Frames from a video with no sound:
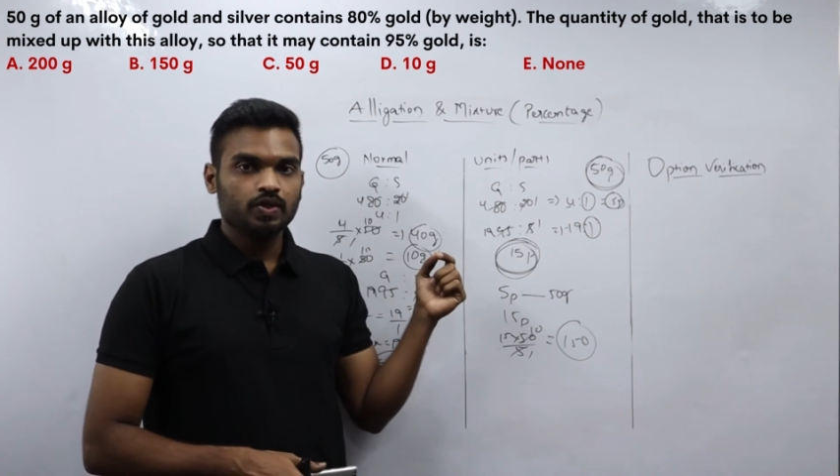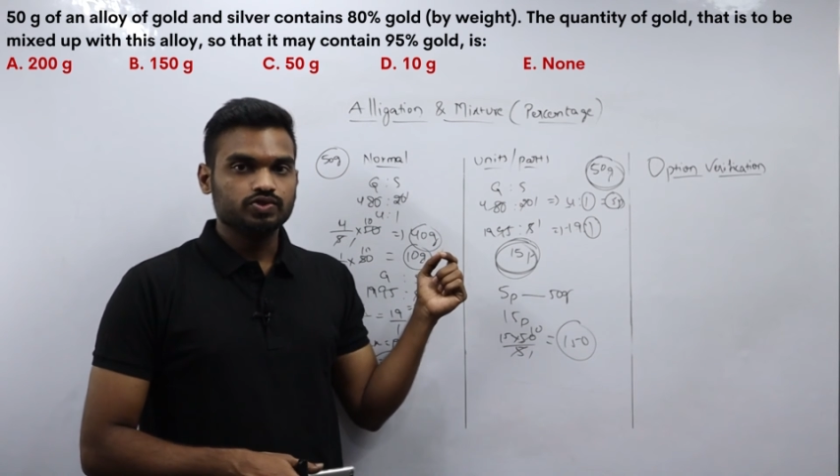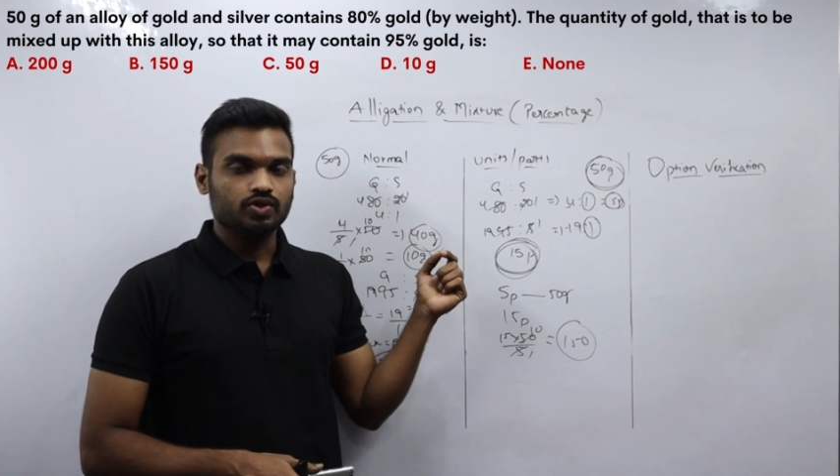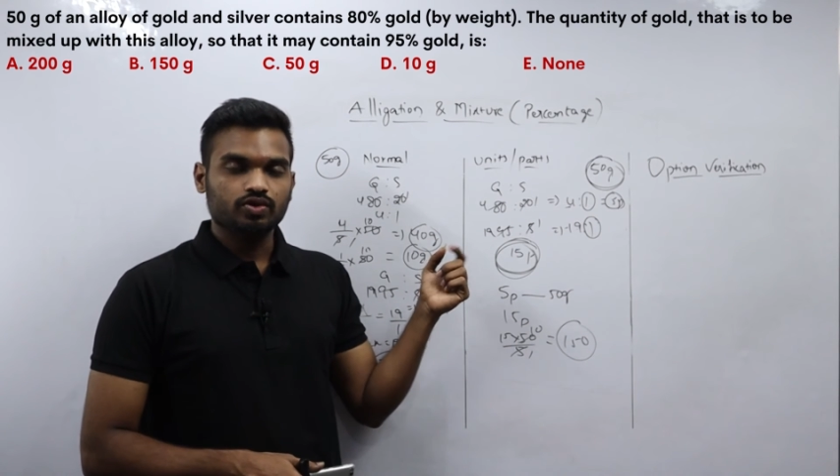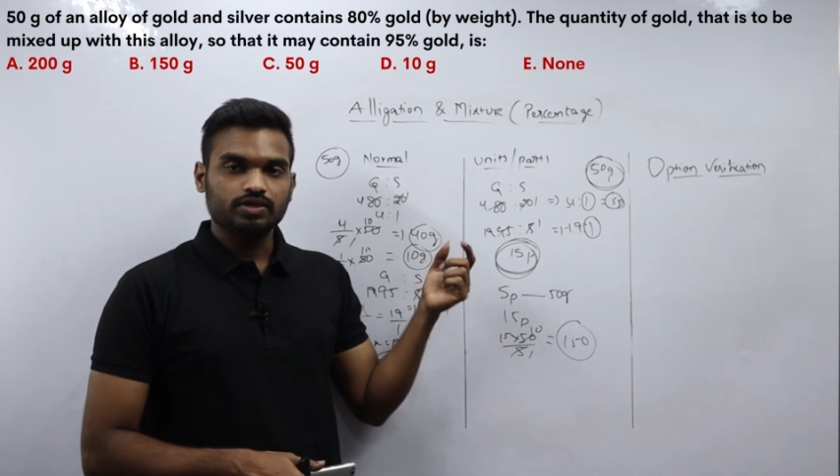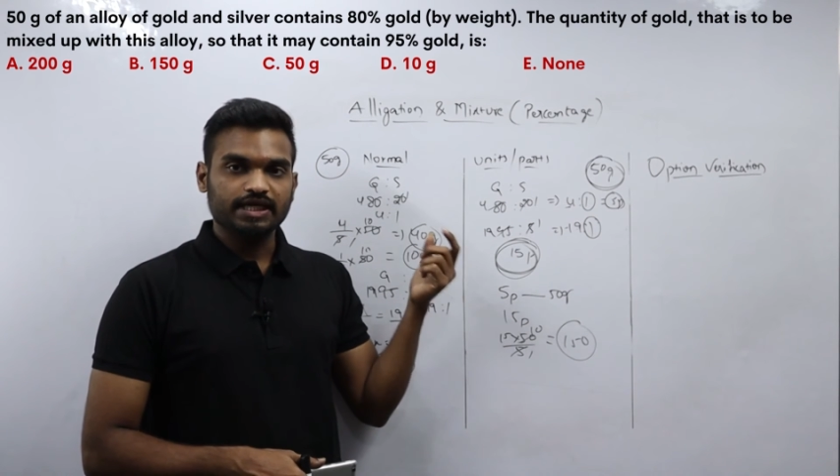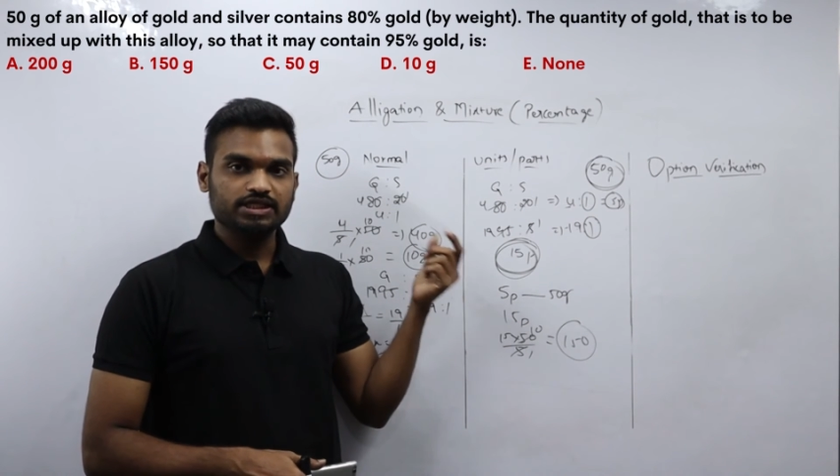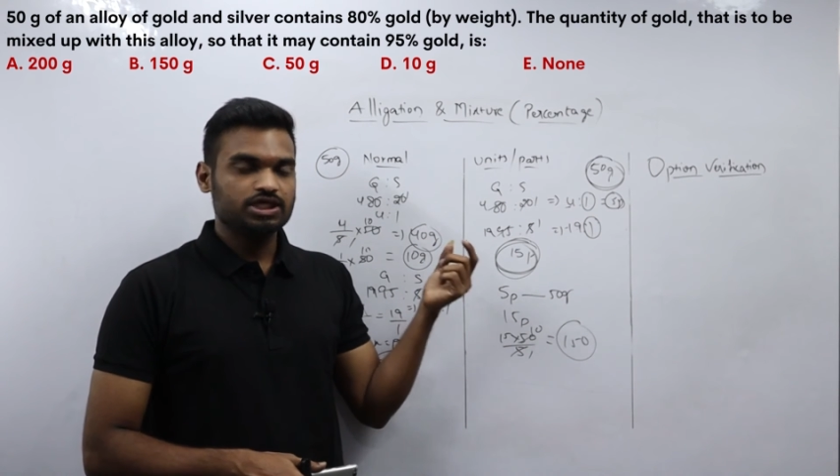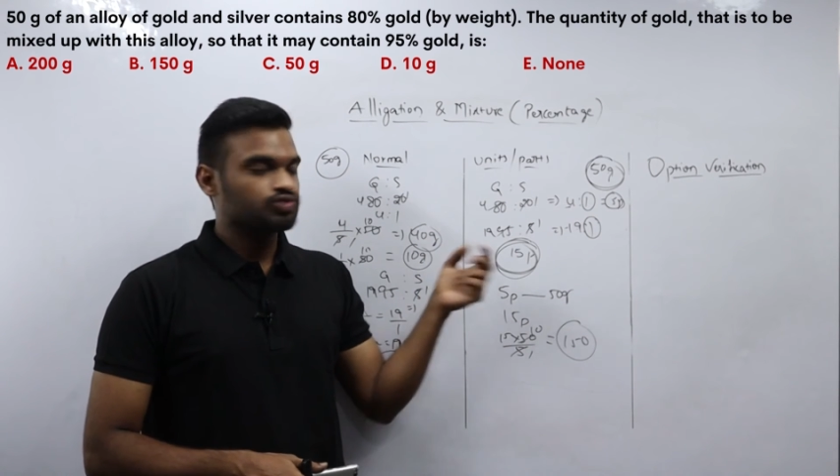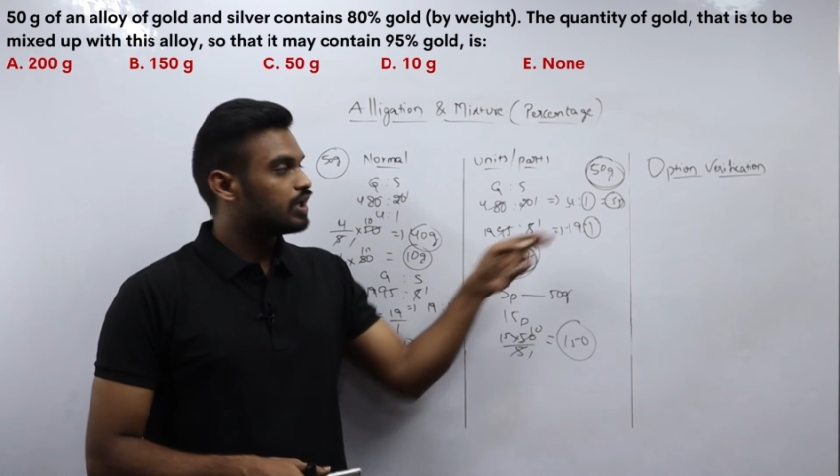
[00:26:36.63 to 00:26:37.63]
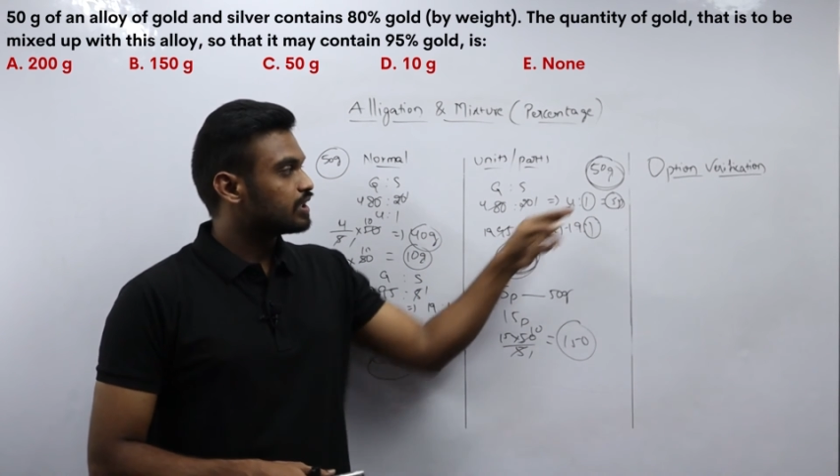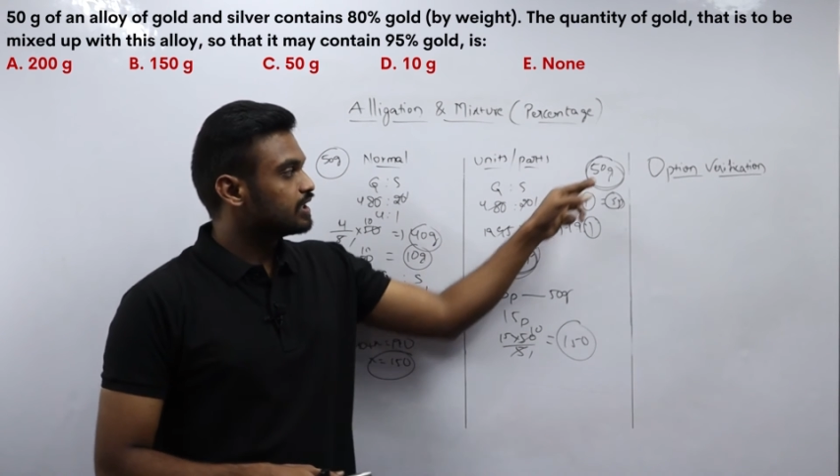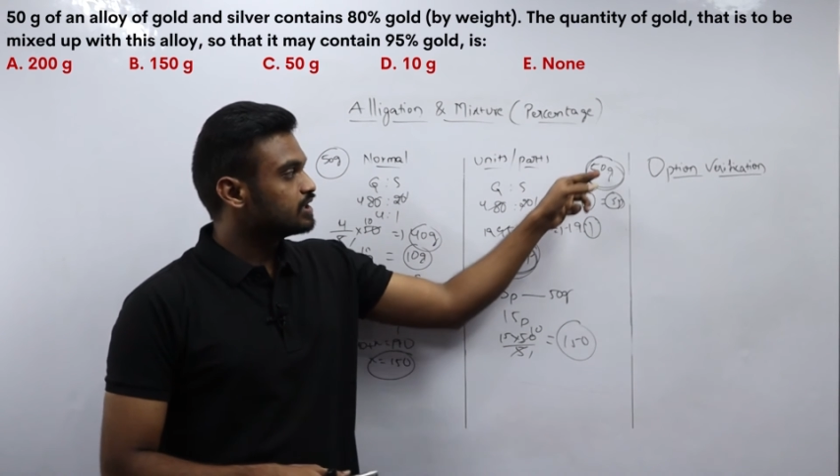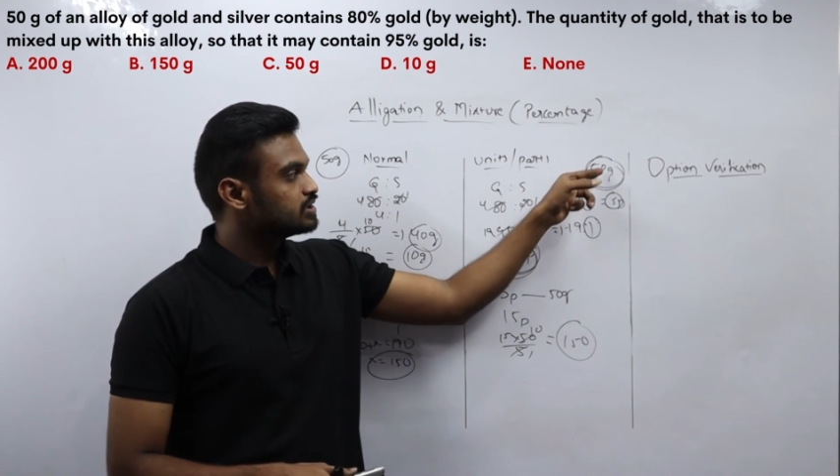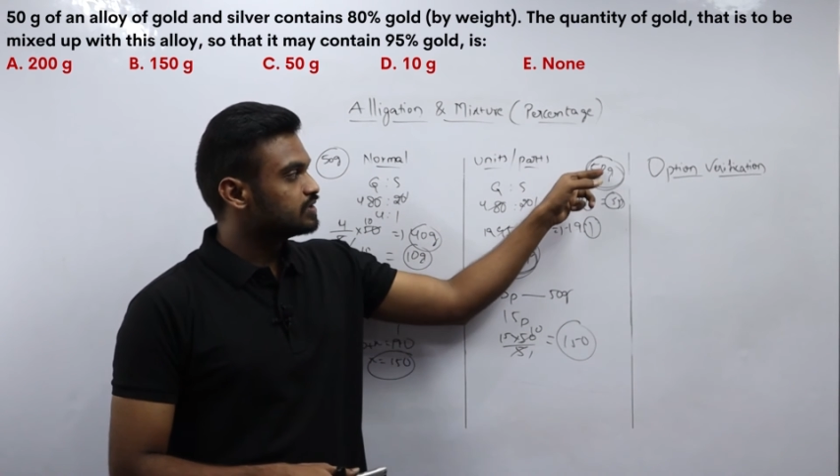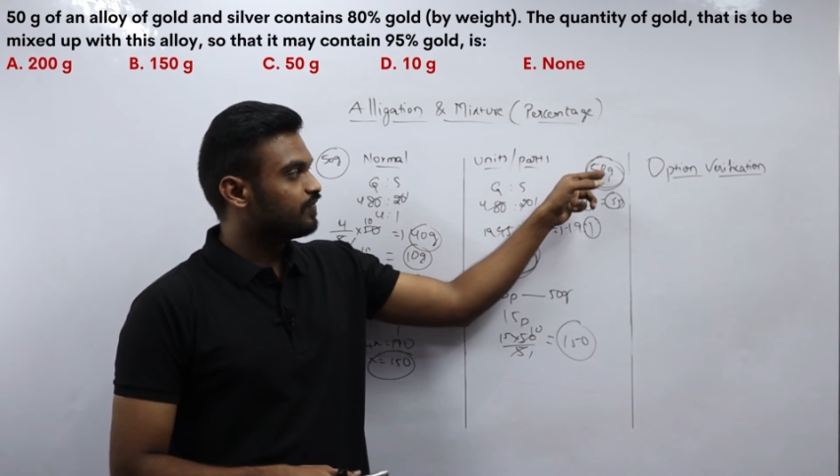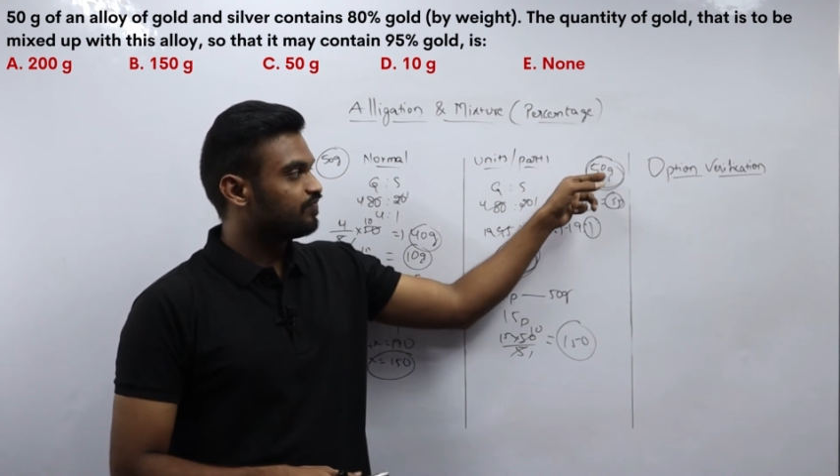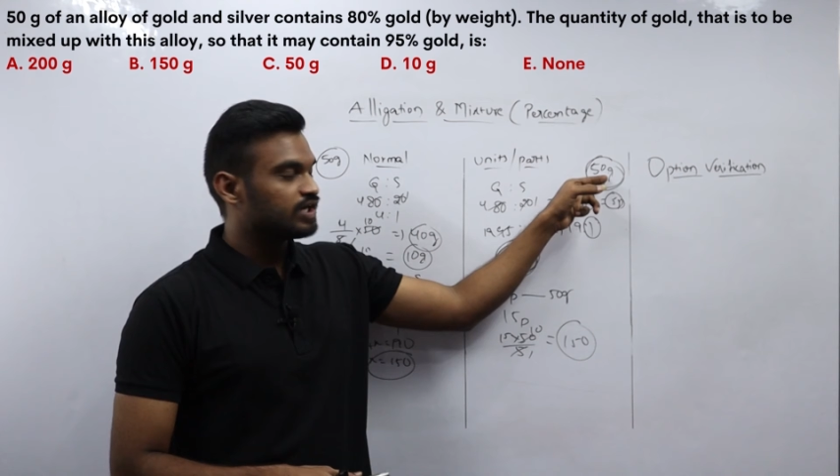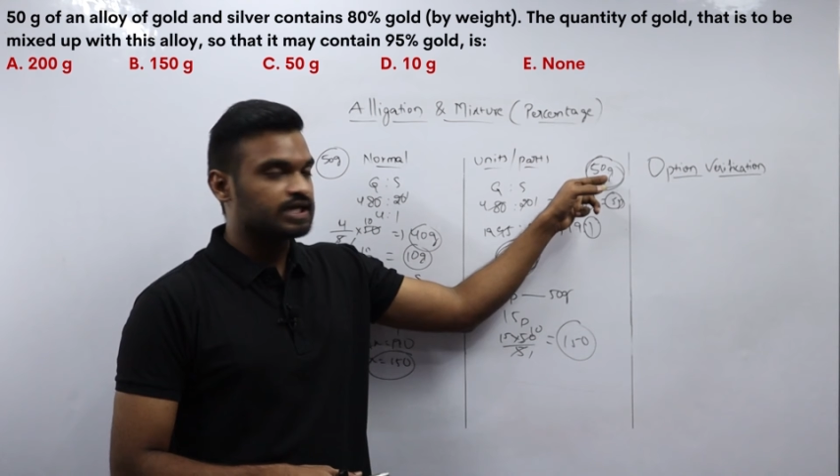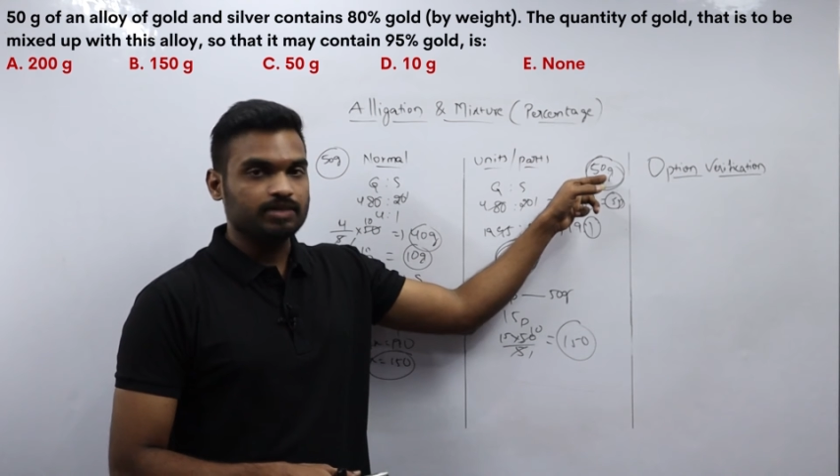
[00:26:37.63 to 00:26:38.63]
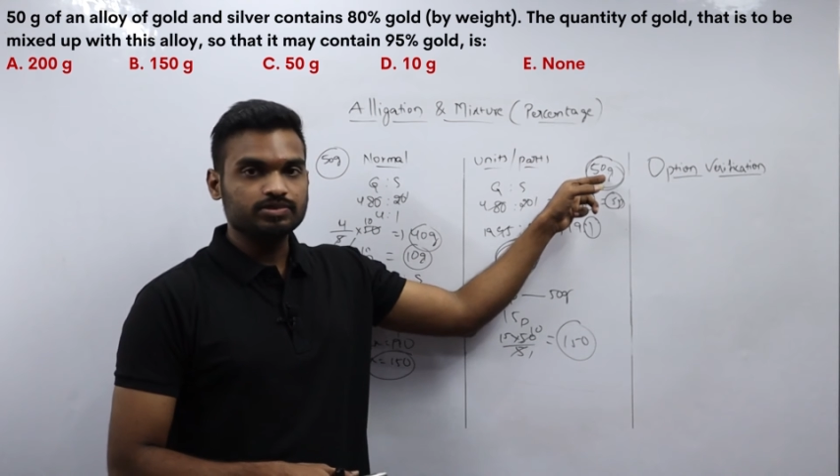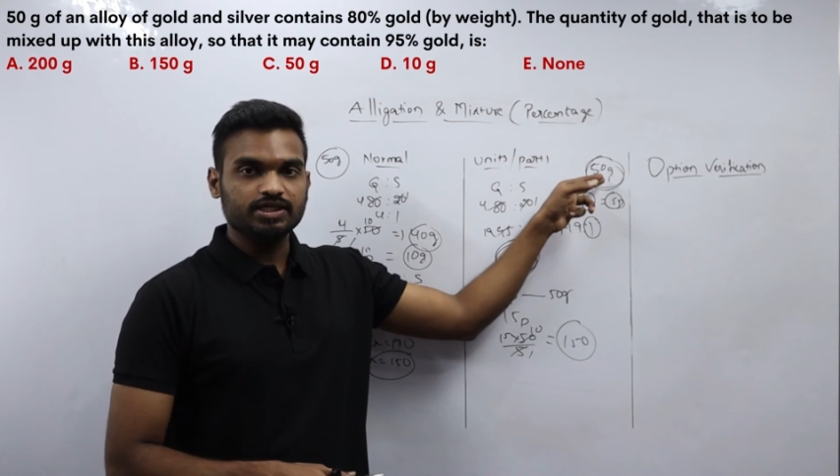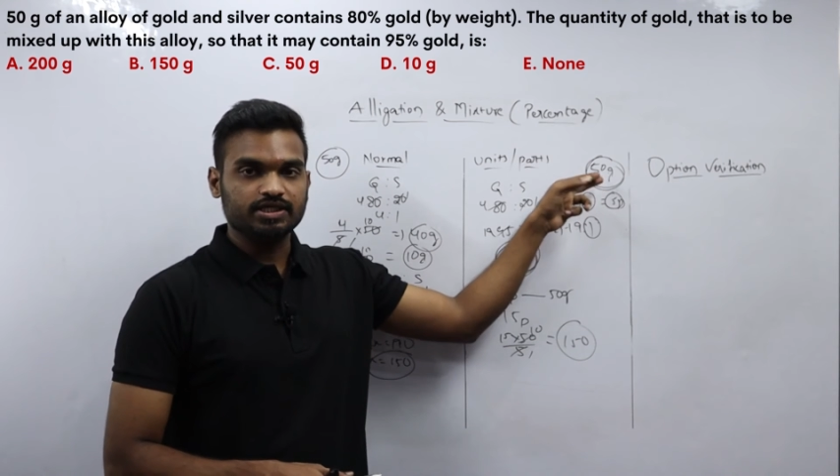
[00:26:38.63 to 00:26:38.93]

So the initial quantity is 50 grams.